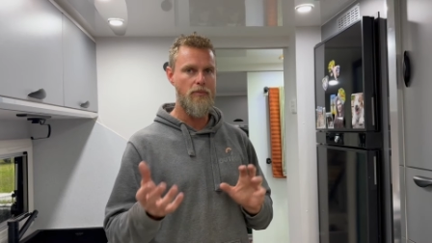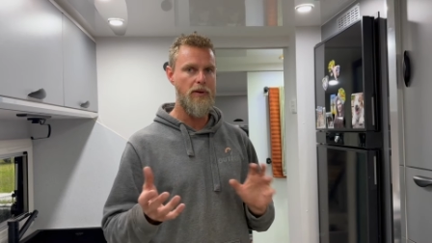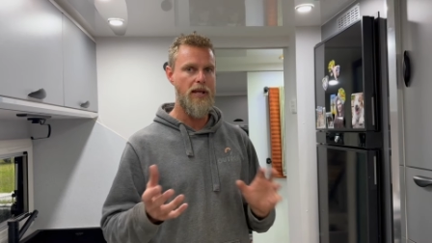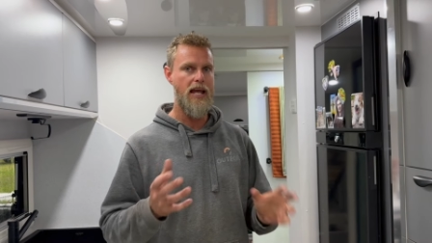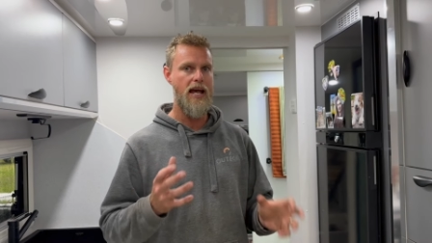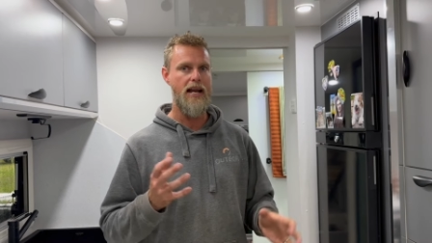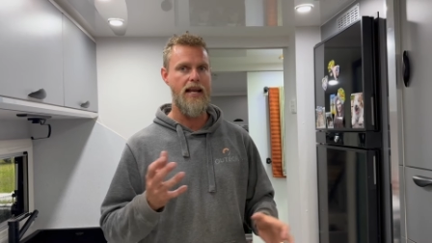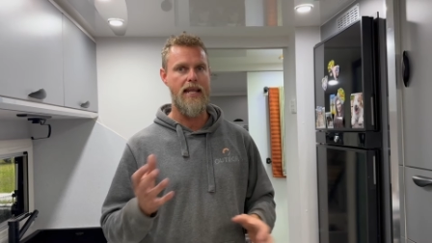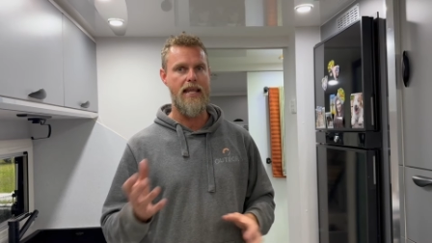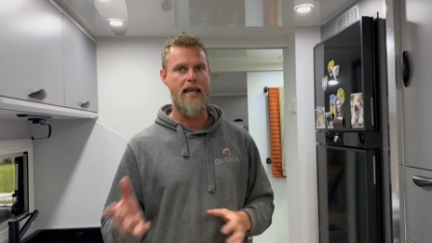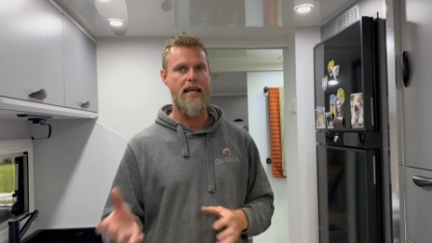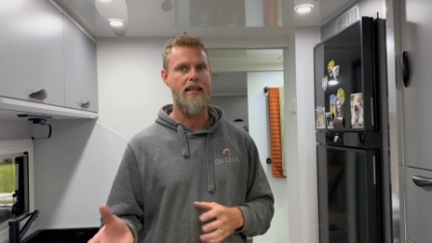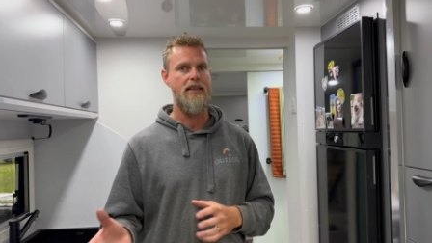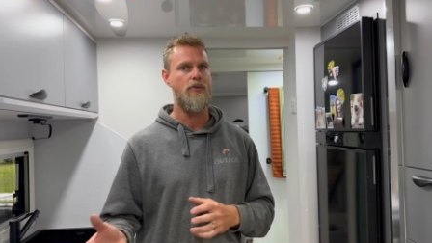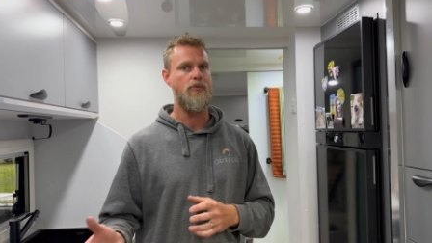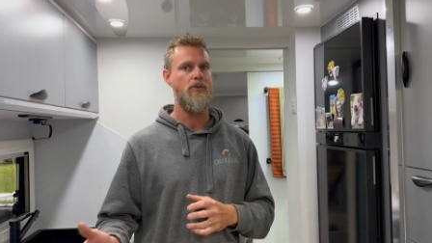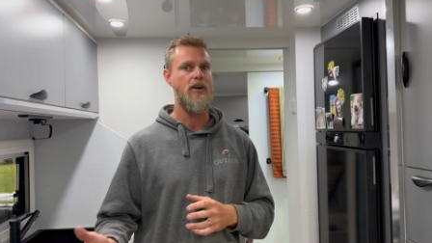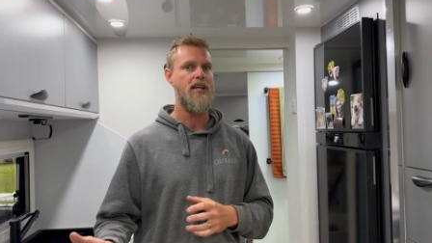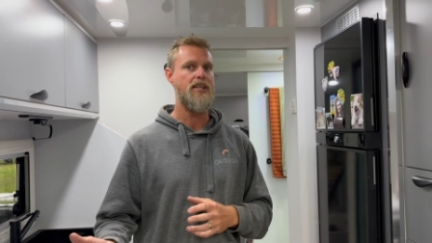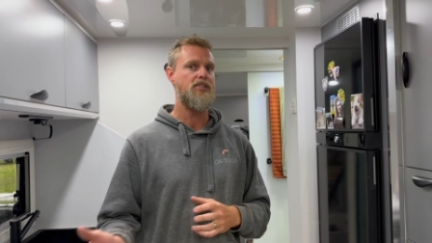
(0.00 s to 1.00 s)
be able to get the
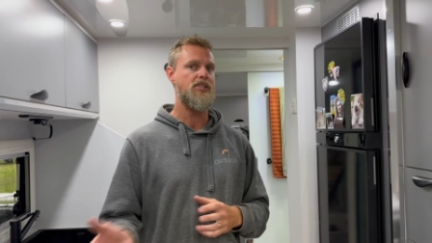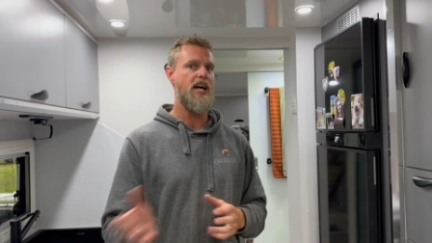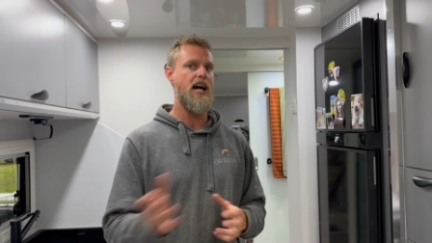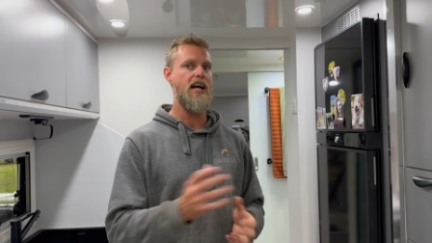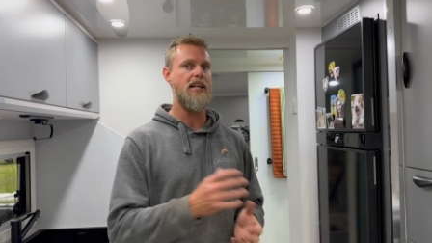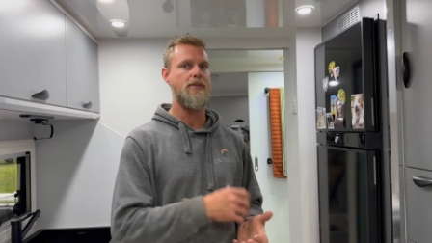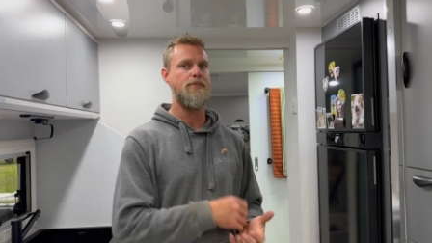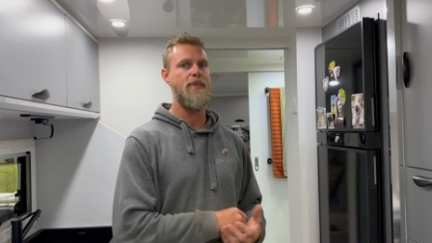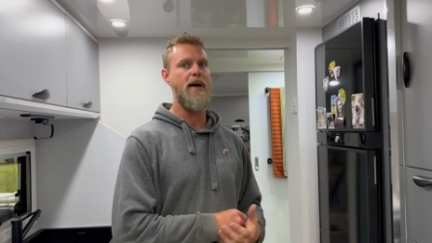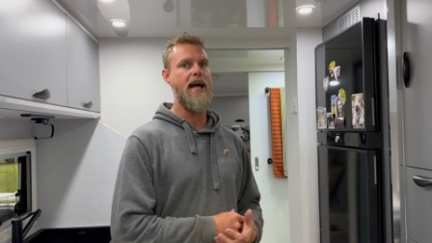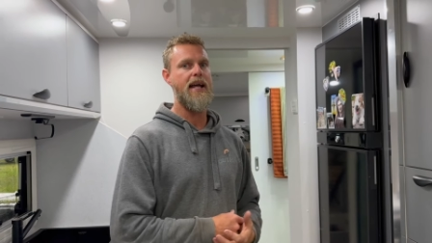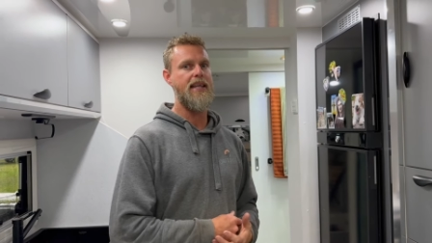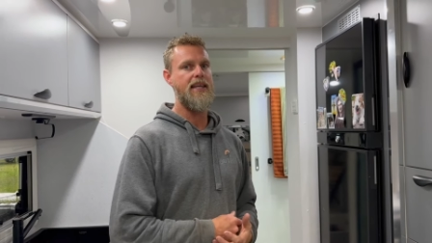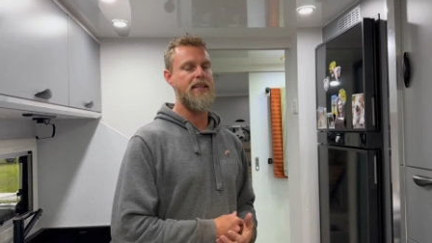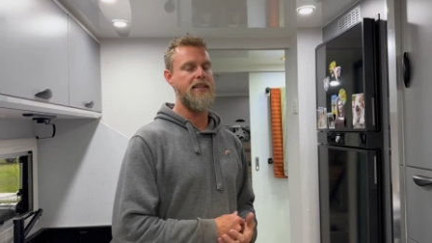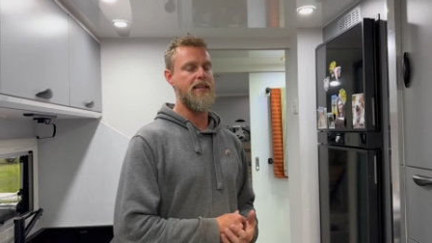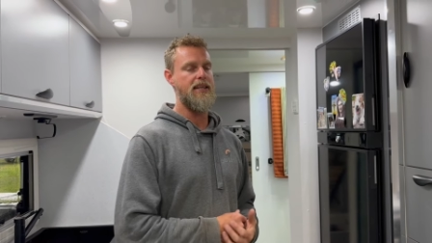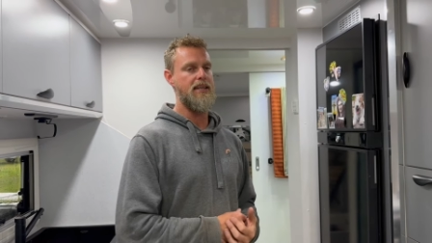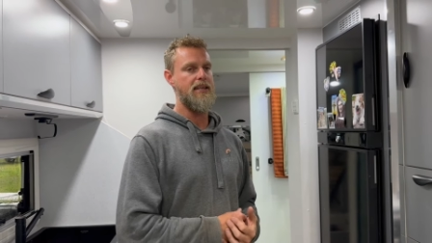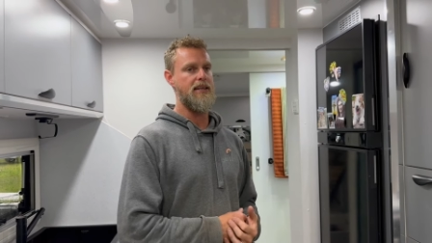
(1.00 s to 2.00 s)
recharge back
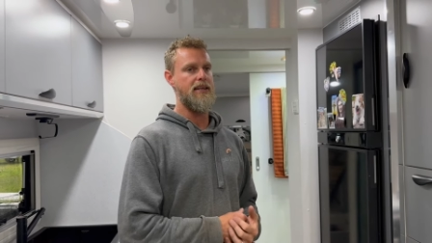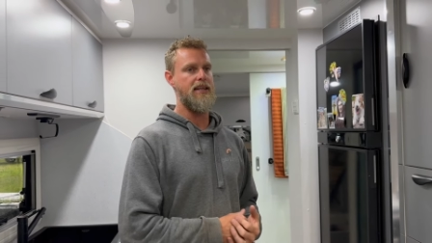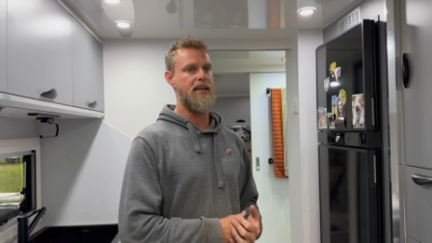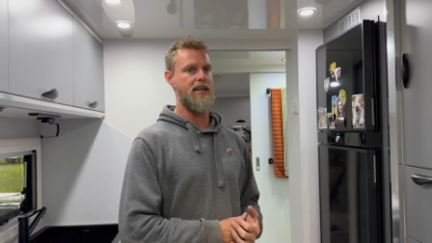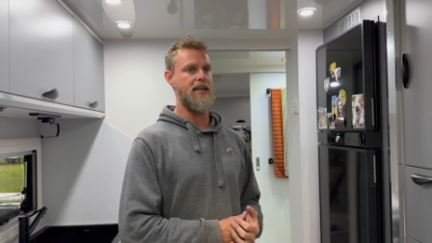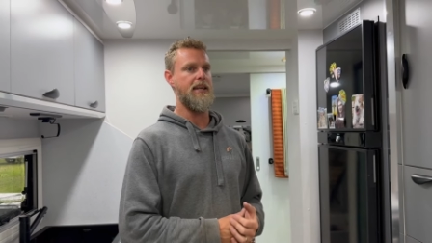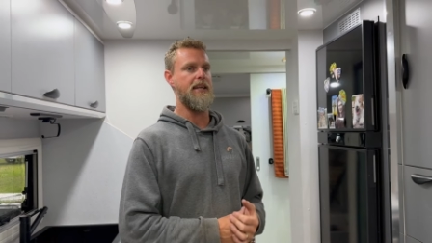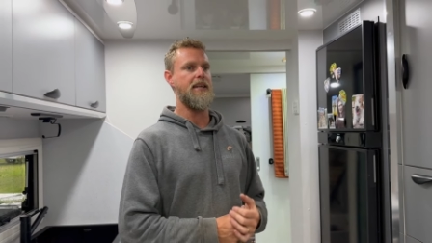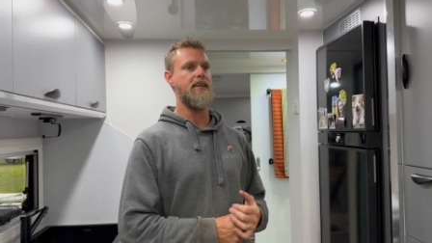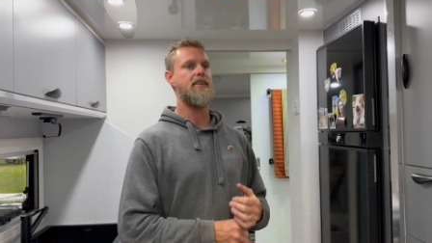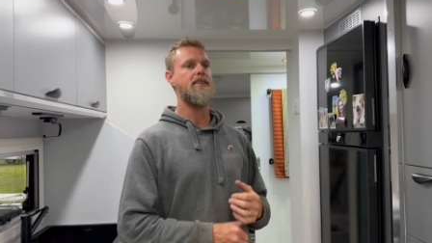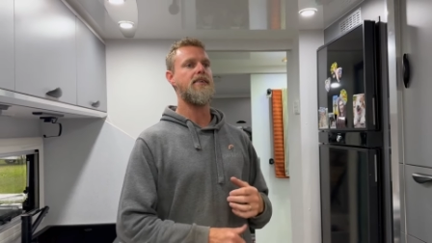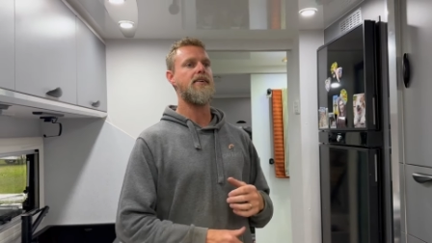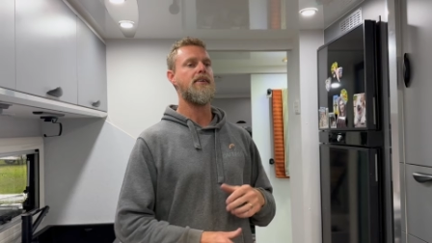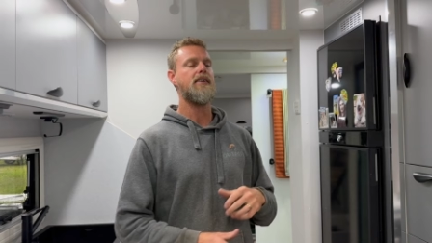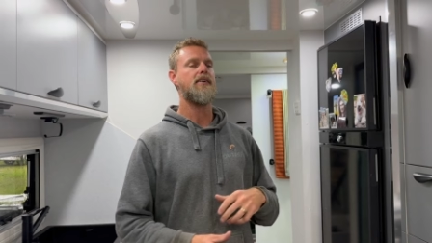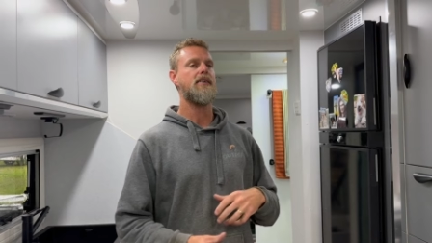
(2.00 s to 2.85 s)
in that you need